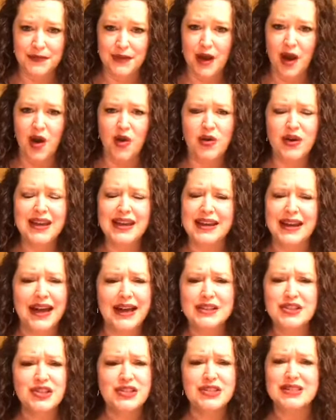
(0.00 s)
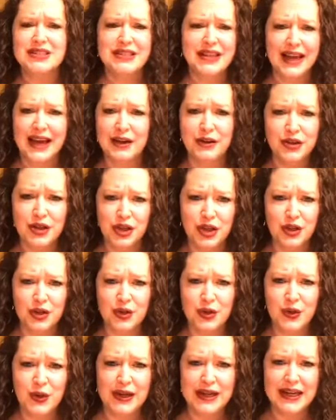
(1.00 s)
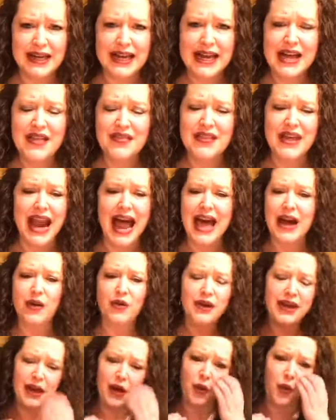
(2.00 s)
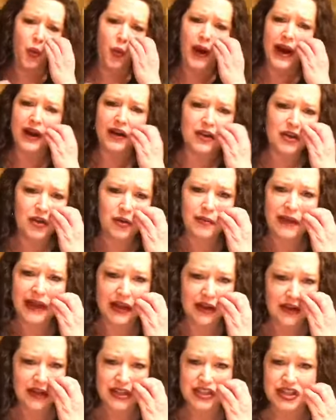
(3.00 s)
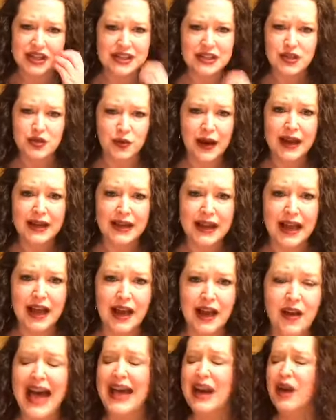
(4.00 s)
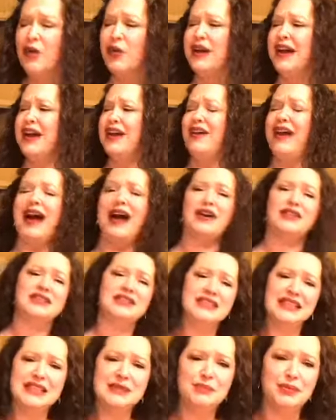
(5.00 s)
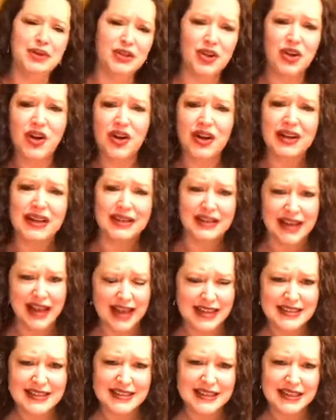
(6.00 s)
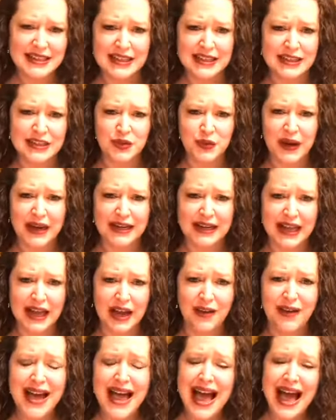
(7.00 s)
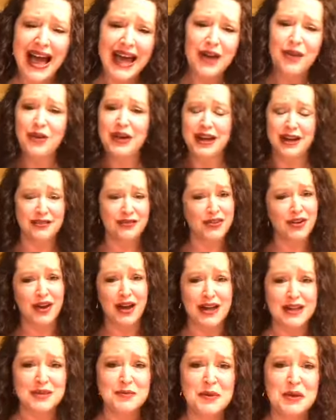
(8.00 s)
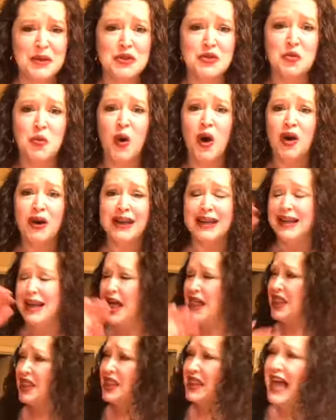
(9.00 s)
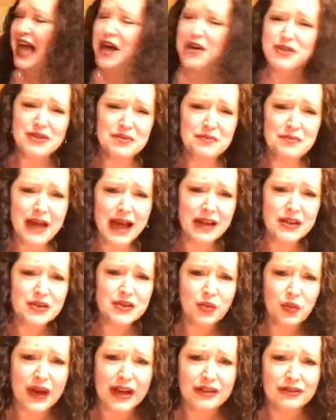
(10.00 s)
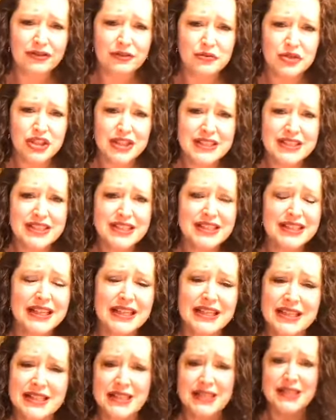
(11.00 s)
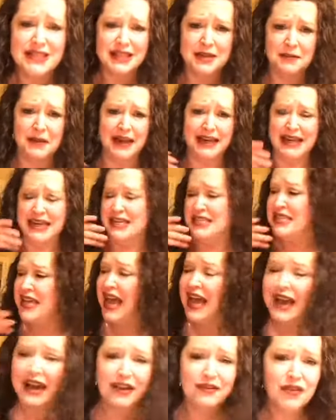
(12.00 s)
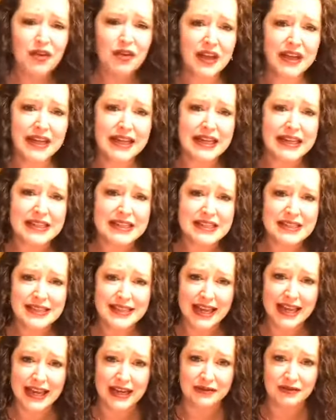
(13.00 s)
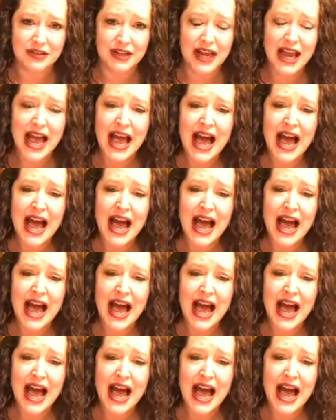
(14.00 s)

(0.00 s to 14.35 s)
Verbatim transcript: Oh, can I just tell you that I don't care where your marriage is right now. I don't care how deep and dark and nasty it is right now. I don't care if your husband is walking a thousand miles away from Jesus and it doesn't seem like he's ever going to get saved.